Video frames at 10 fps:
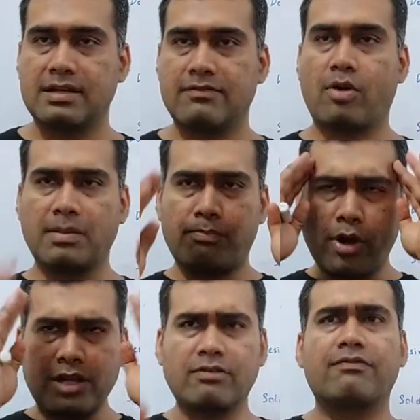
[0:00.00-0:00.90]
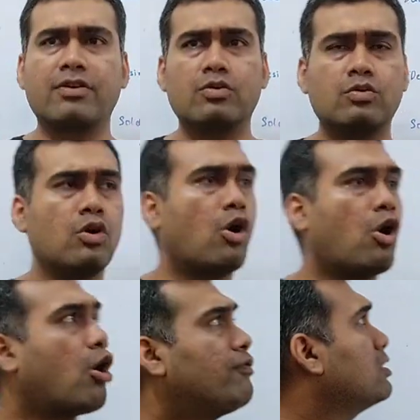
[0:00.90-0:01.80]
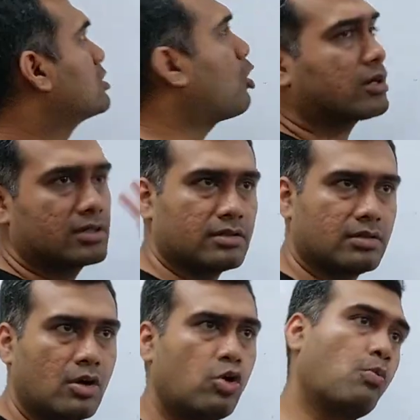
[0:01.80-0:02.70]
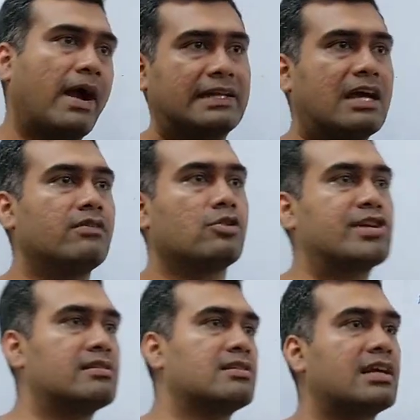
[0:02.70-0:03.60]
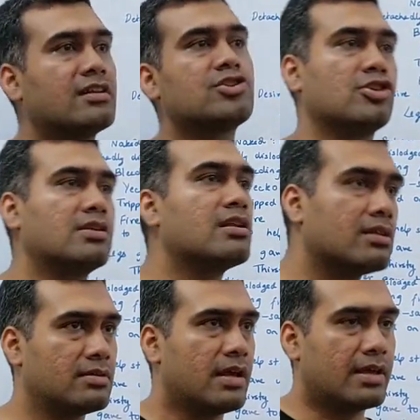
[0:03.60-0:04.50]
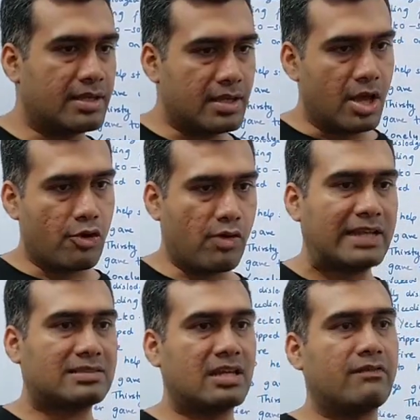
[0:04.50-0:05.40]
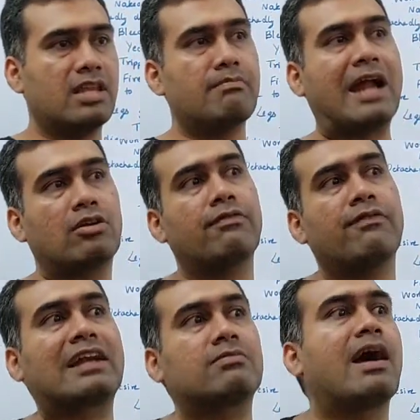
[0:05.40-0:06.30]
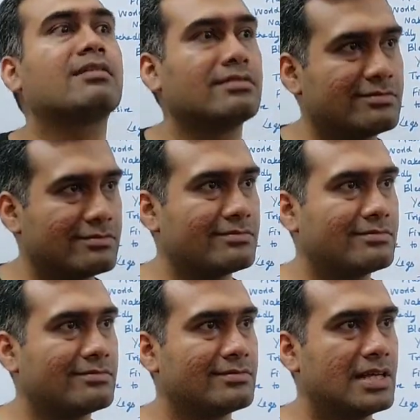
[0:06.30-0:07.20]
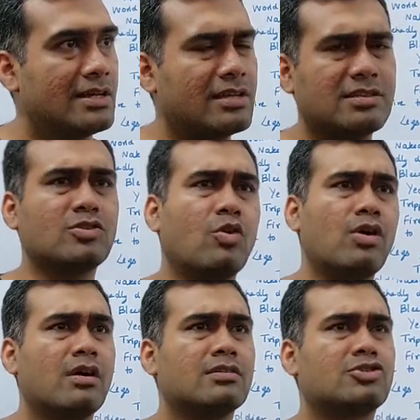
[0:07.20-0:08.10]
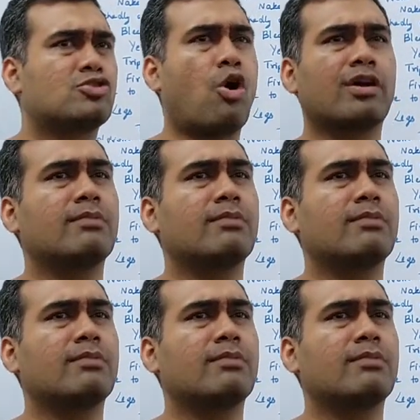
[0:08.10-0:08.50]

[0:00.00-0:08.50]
from the point of view of a doctor who might have written this in a journal. He writes in a very matter-of-fact manner. There is no strong